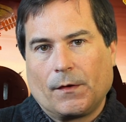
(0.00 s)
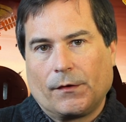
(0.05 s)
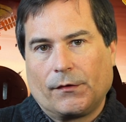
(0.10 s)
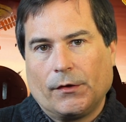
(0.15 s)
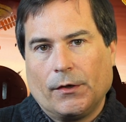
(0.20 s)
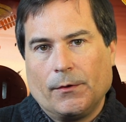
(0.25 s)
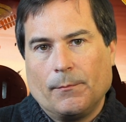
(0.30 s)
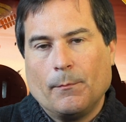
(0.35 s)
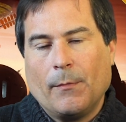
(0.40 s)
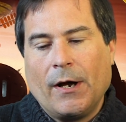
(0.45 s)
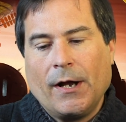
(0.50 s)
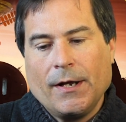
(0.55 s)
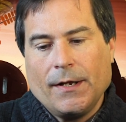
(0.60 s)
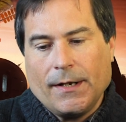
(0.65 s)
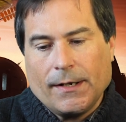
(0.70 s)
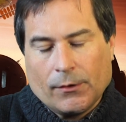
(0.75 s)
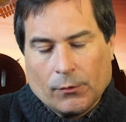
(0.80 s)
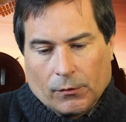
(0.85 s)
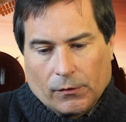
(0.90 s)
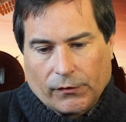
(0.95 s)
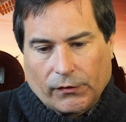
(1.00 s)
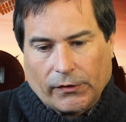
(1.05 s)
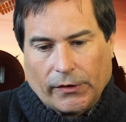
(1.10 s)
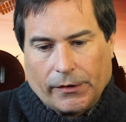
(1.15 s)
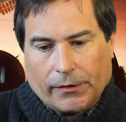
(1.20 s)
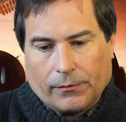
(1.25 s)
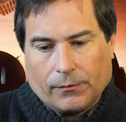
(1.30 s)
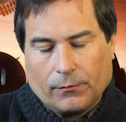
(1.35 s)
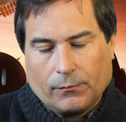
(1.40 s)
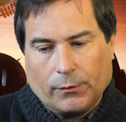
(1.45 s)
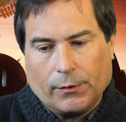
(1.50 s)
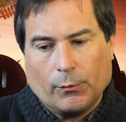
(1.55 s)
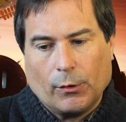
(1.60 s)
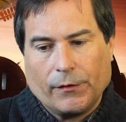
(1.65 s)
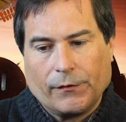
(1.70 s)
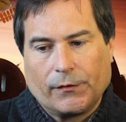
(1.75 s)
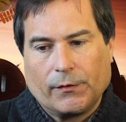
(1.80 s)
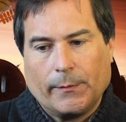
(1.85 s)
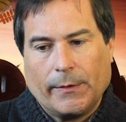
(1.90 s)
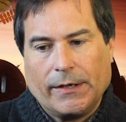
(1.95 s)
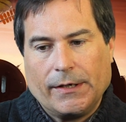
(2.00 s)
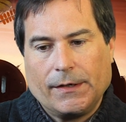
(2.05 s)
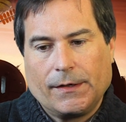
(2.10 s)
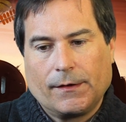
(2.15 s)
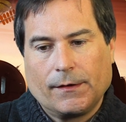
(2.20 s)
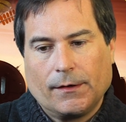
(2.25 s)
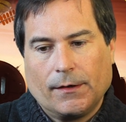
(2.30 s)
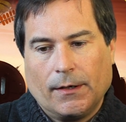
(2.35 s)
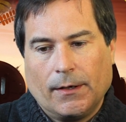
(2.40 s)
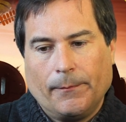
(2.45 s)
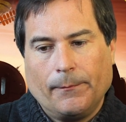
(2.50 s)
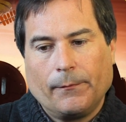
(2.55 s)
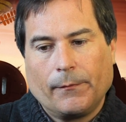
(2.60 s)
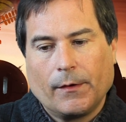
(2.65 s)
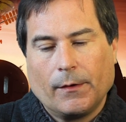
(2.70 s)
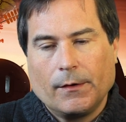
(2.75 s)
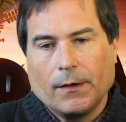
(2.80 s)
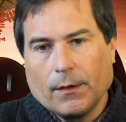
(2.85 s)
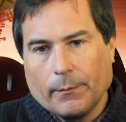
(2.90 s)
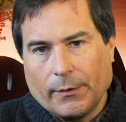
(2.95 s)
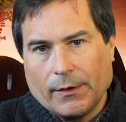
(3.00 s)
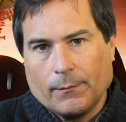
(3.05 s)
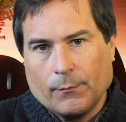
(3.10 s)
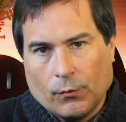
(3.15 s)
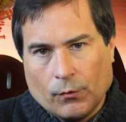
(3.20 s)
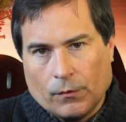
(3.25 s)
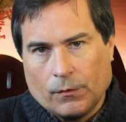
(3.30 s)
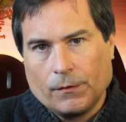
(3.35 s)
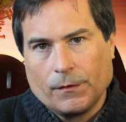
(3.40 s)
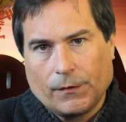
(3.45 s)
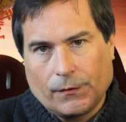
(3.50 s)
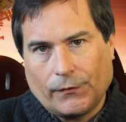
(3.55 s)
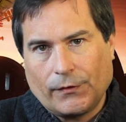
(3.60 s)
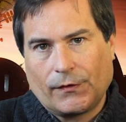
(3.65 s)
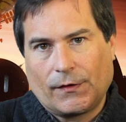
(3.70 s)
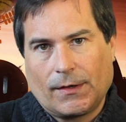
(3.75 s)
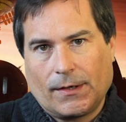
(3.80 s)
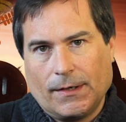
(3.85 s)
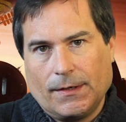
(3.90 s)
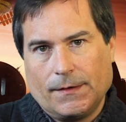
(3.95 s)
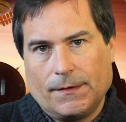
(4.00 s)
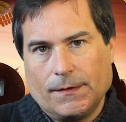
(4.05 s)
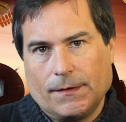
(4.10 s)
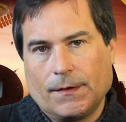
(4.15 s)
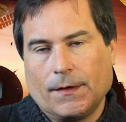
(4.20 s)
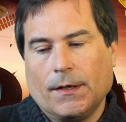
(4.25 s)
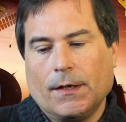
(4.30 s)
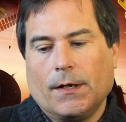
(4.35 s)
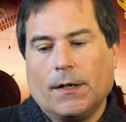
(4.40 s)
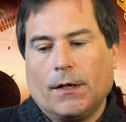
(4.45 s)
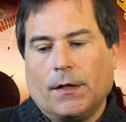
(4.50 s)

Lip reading: So mining also we want to make a little bit more sophisticated.